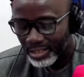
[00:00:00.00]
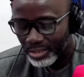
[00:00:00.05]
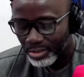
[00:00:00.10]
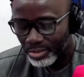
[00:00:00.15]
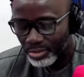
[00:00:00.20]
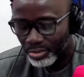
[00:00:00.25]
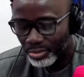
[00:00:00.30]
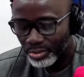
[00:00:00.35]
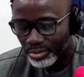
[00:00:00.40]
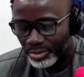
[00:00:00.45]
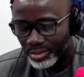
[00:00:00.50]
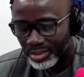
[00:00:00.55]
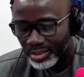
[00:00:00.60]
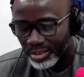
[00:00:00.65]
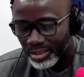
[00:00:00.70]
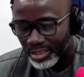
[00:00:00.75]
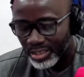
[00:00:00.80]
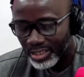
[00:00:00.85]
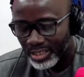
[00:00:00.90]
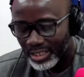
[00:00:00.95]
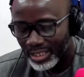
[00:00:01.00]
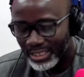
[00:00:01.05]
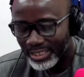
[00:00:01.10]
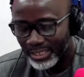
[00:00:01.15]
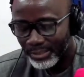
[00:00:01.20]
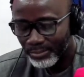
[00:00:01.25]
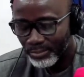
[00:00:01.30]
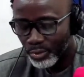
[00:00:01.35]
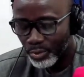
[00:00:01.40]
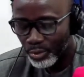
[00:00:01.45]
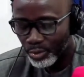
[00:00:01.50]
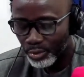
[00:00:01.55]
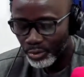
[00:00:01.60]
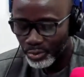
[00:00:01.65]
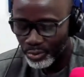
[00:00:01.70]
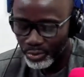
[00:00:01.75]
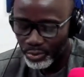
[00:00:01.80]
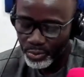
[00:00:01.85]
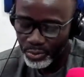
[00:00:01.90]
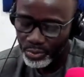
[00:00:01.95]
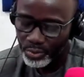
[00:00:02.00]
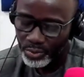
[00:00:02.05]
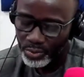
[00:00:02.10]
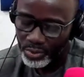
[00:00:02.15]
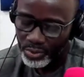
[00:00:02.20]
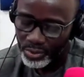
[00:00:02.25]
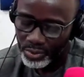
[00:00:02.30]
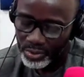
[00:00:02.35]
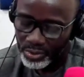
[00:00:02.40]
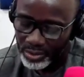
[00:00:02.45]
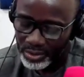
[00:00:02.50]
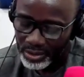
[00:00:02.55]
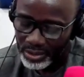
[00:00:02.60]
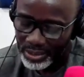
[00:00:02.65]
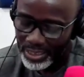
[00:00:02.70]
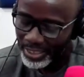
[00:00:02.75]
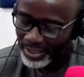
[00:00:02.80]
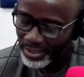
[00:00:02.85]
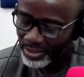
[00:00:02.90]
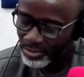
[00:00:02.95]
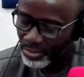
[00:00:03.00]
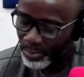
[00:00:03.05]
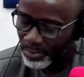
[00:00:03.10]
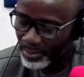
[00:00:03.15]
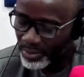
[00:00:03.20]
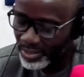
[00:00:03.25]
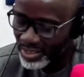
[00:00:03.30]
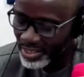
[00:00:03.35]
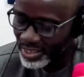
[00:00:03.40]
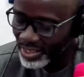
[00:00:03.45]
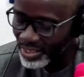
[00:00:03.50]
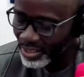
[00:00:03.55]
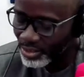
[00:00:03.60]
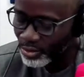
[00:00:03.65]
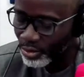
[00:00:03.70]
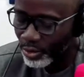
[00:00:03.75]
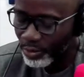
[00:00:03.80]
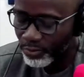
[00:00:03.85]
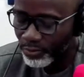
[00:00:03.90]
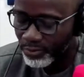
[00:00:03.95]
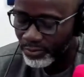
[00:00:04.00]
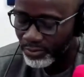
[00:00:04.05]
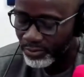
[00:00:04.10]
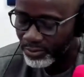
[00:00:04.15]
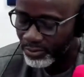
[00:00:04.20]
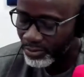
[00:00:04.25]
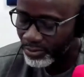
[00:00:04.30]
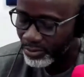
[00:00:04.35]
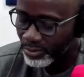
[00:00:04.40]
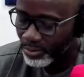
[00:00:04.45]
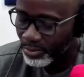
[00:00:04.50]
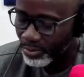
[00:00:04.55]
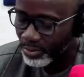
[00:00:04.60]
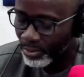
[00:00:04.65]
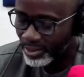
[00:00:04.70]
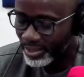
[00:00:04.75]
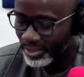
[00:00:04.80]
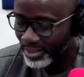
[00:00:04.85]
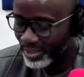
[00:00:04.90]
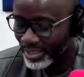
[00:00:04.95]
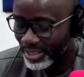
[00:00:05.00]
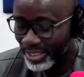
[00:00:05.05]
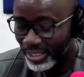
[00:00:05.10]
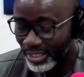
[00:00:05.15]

could let them go through that repetition of what is there